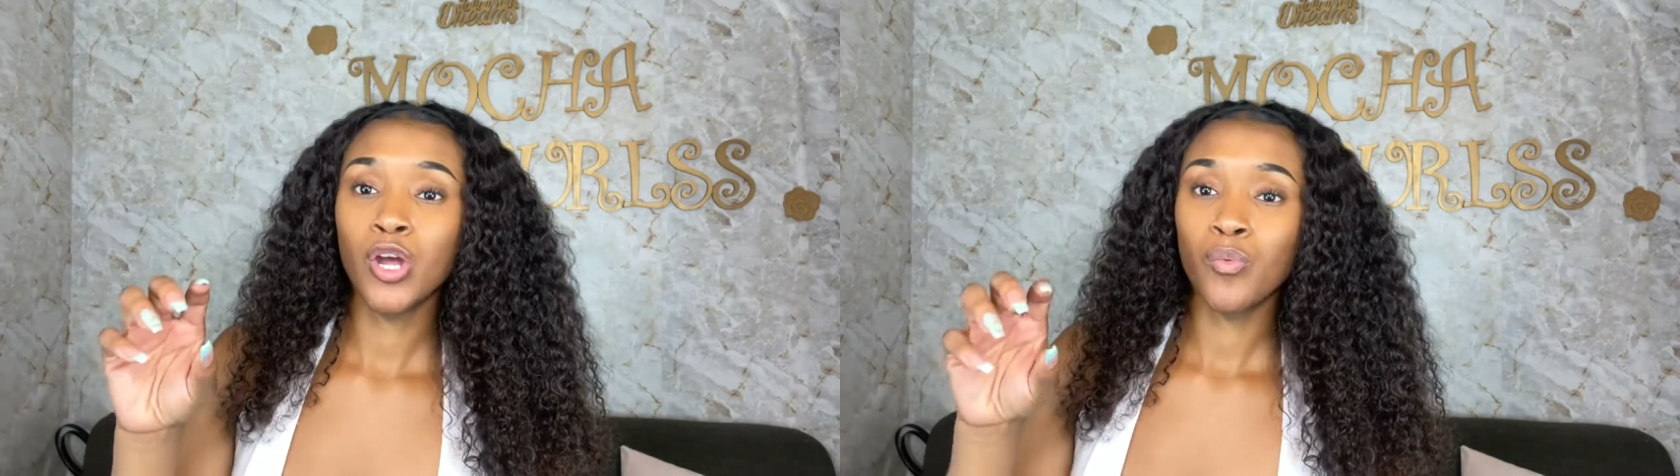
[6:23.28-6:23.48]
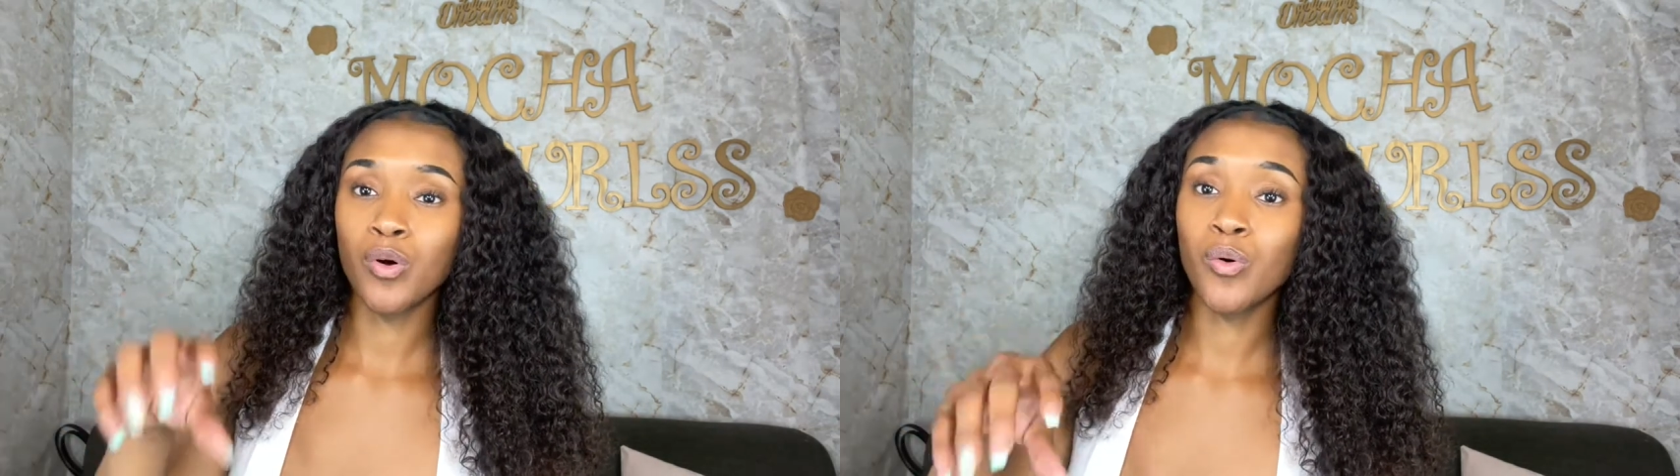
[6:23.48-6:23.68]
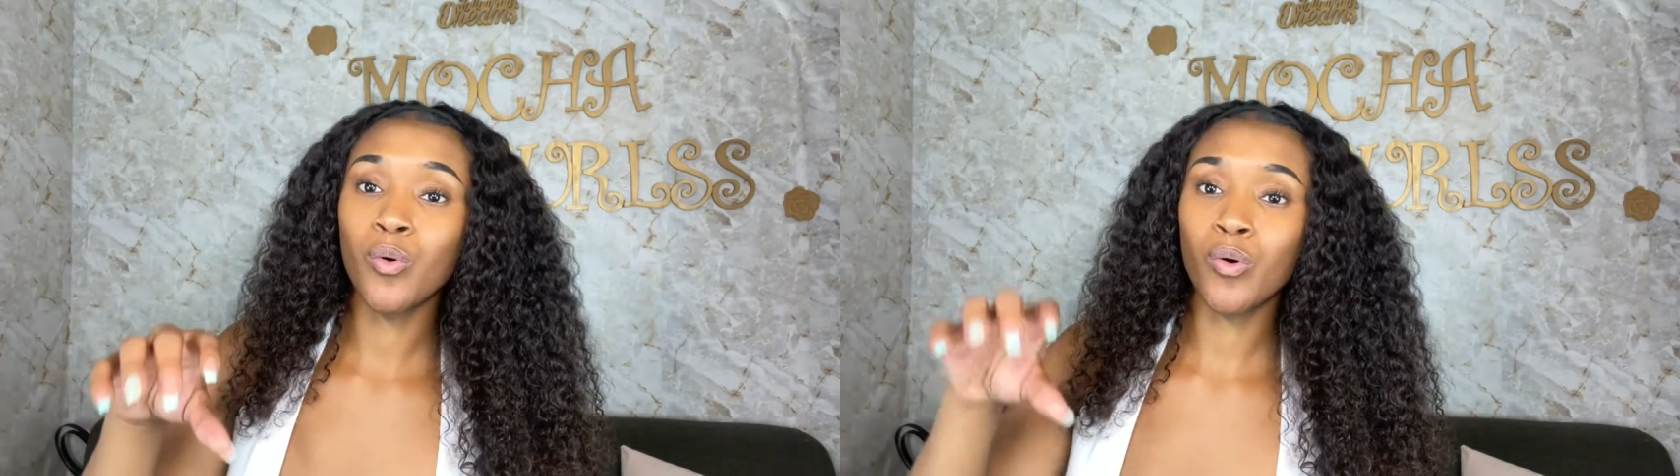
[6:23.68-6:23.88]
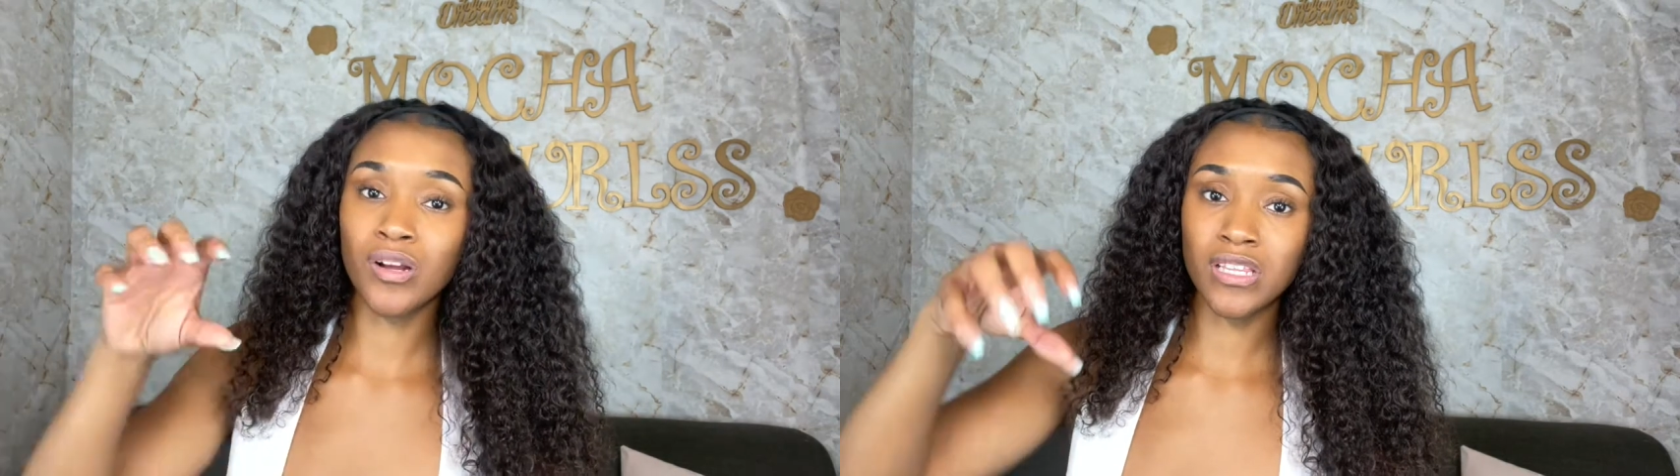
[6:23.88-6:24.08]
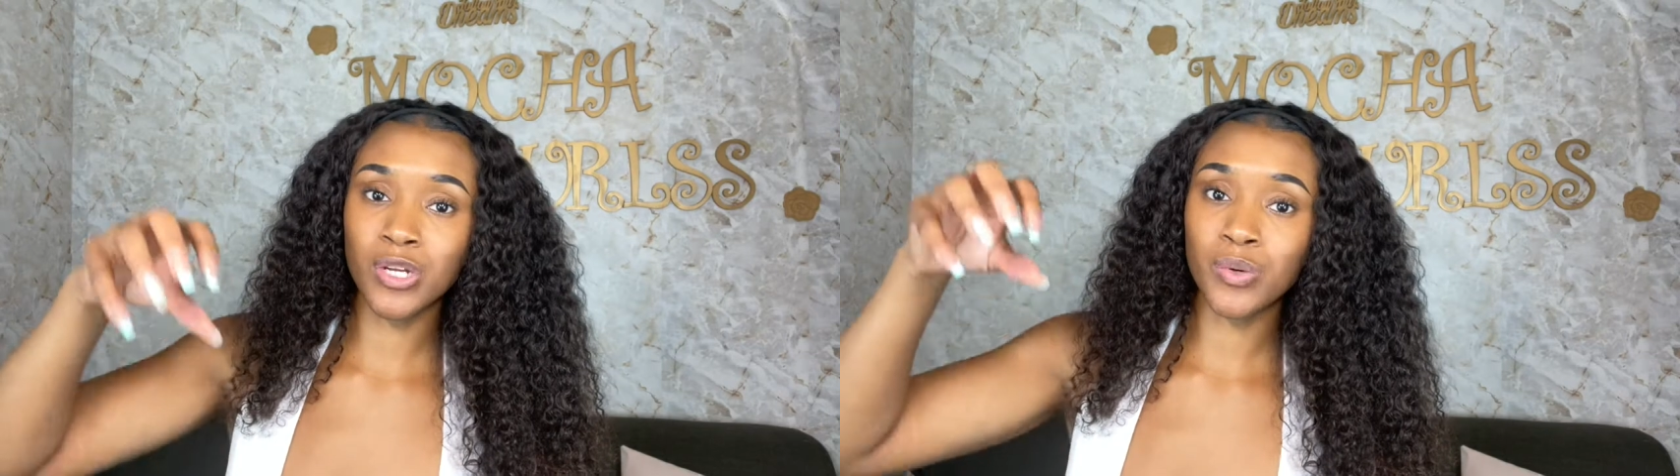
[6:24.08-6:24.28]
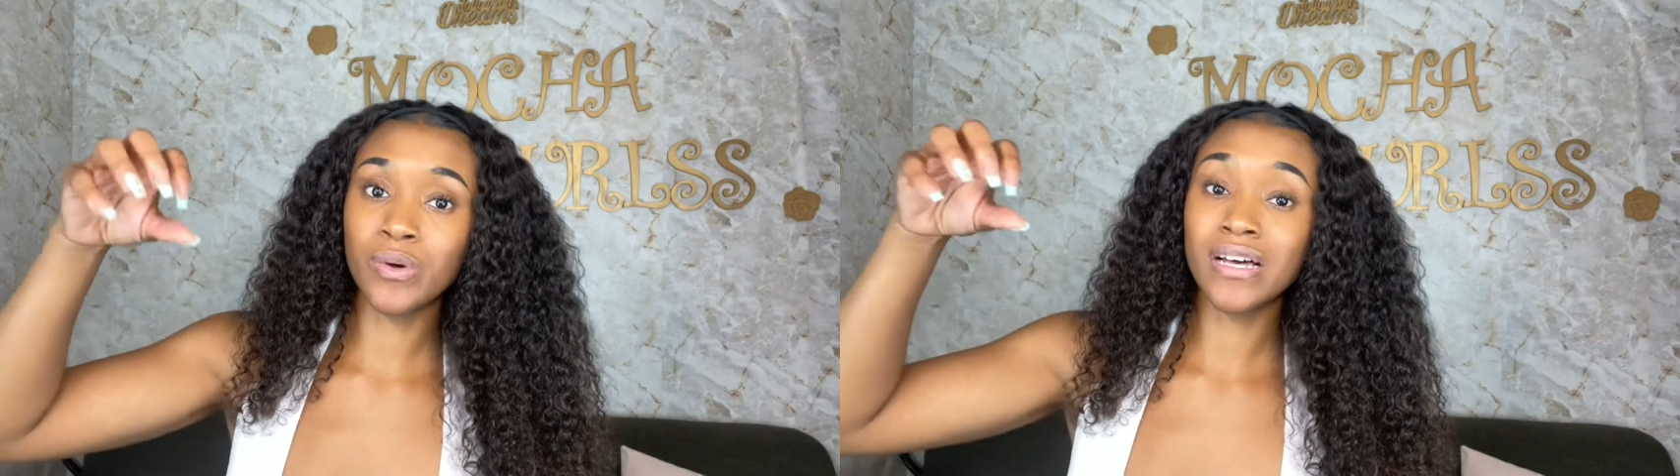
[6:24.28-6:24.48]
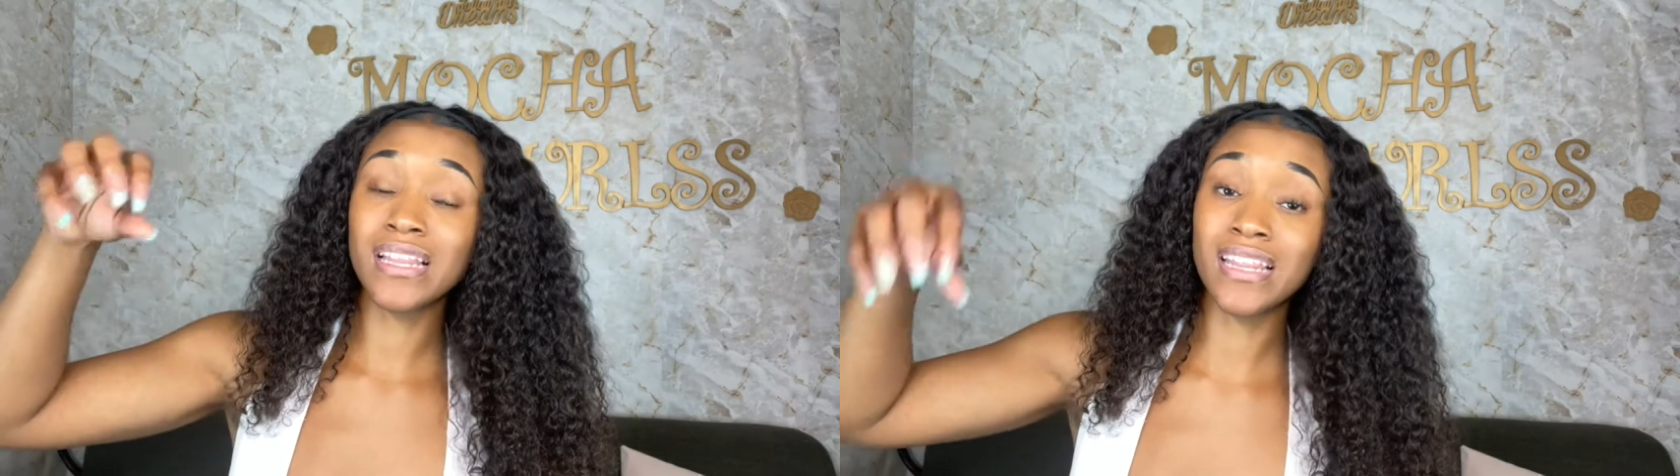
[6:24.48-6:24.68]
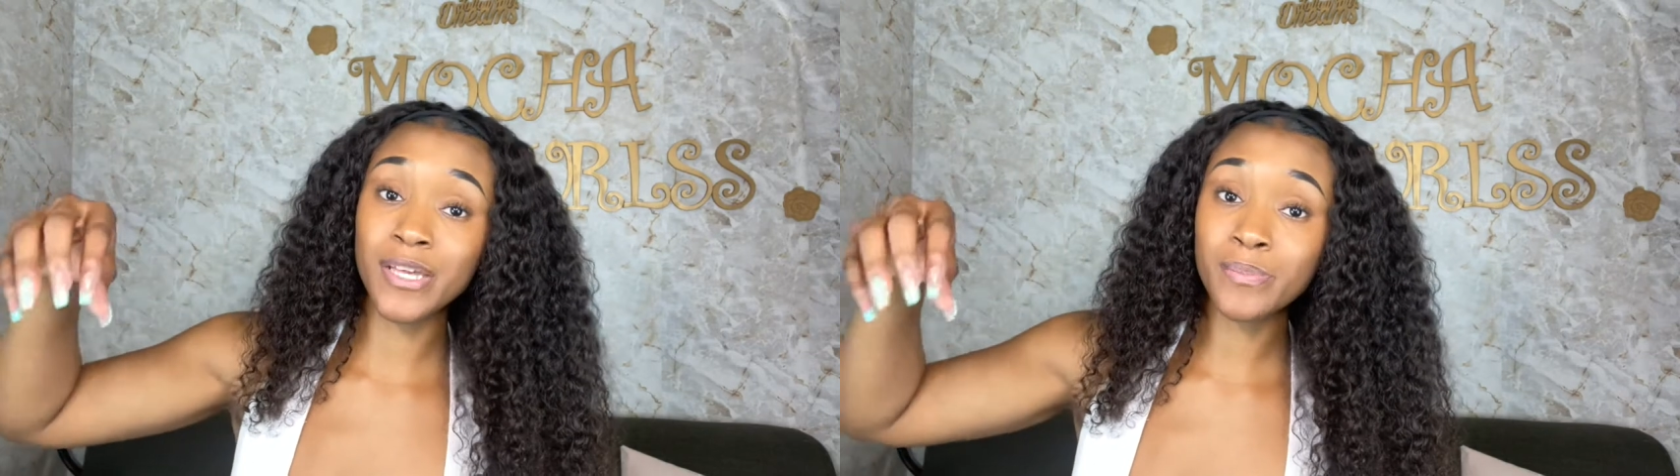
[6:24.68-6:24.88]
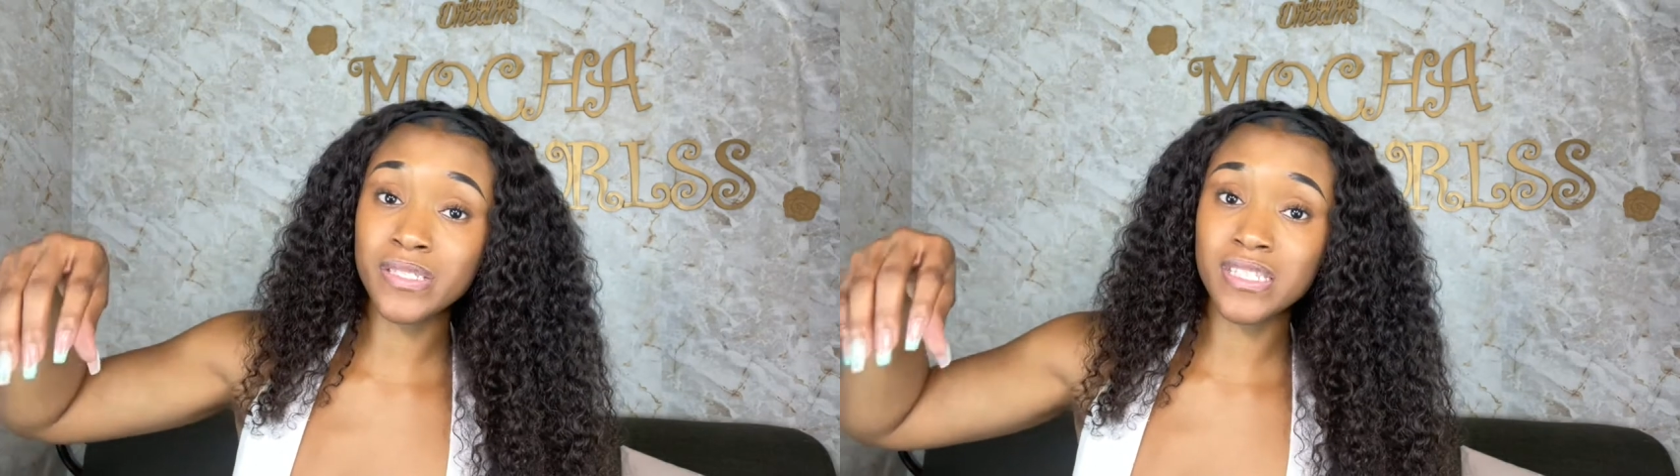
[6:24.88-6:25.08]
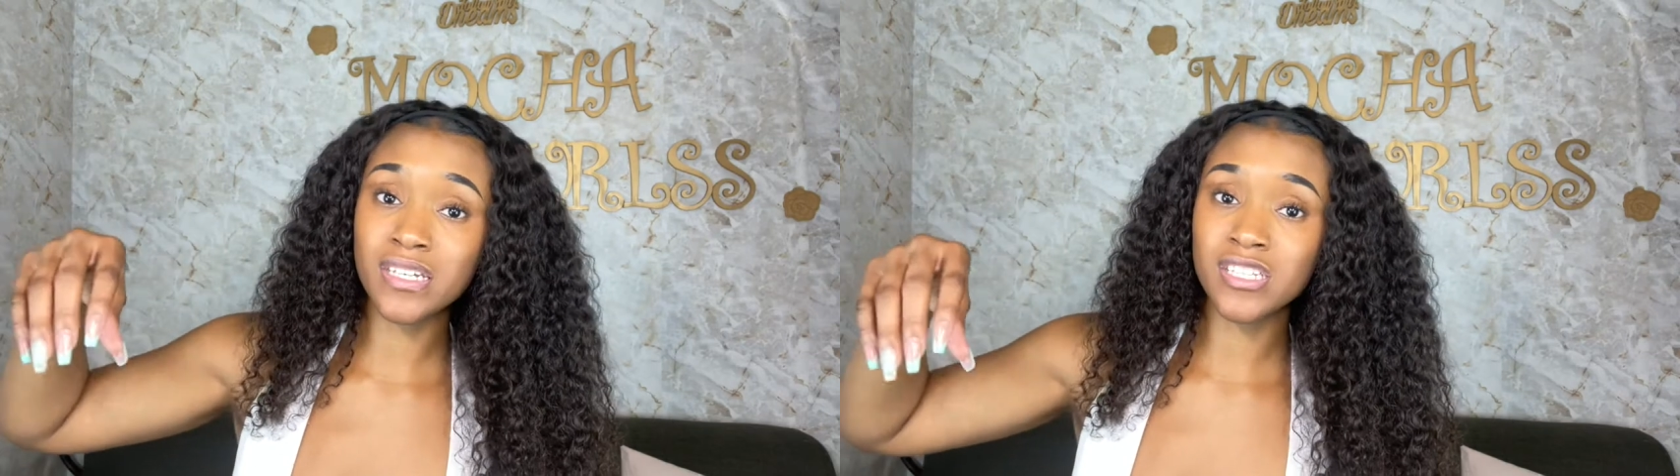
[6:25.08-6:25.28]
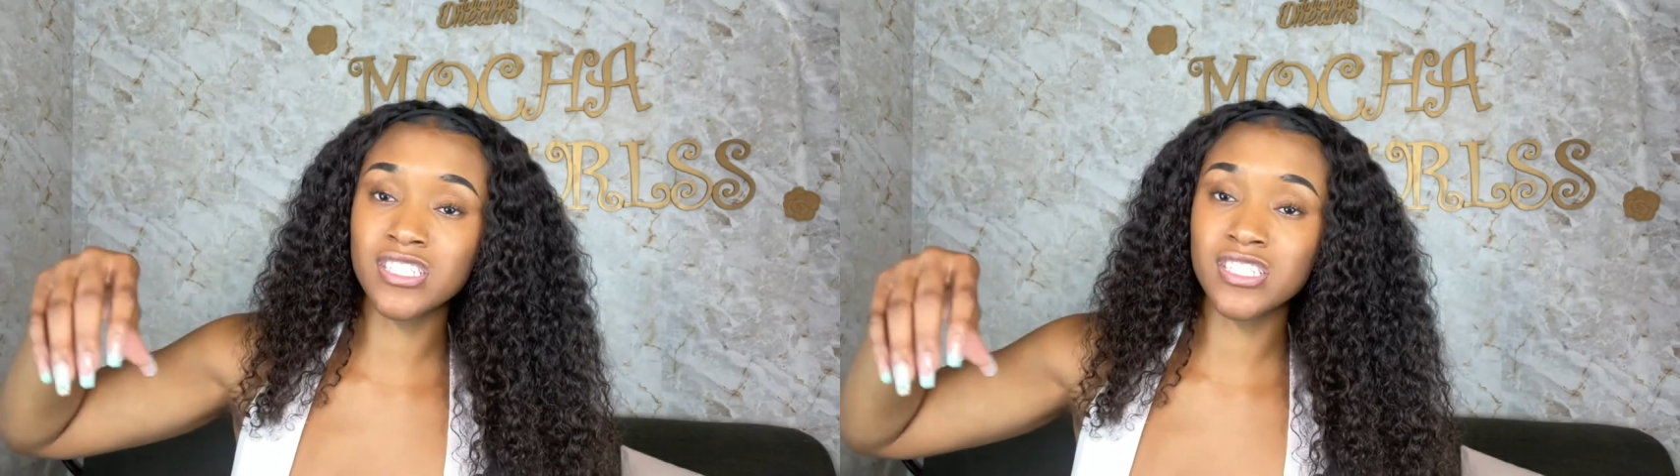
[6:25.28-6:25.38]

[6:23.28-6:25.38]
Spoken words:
record little clips